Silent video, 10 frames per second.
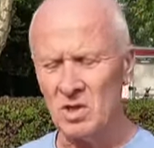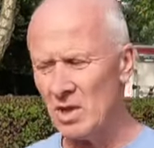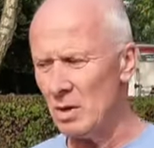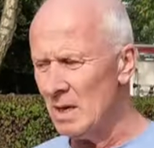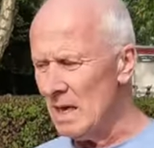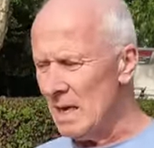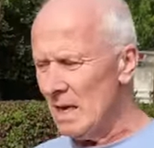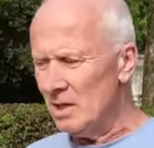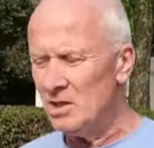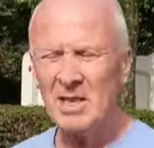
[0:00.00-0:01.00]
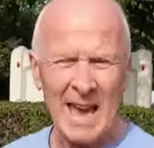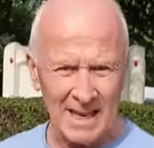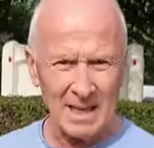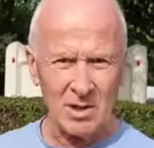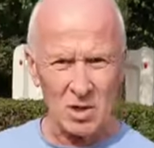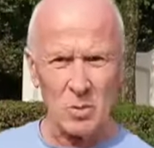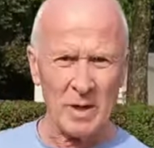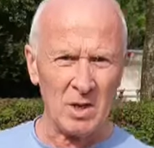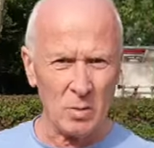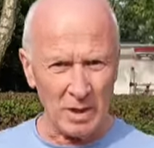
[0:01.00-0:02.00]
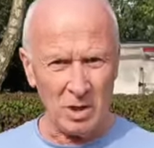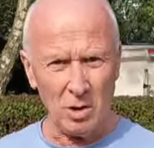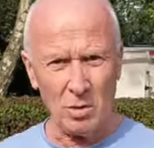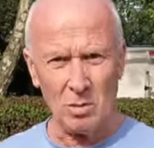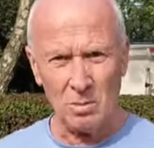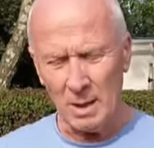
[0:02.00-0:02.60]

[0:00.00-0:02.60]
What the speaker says: So you can get the squeaks when you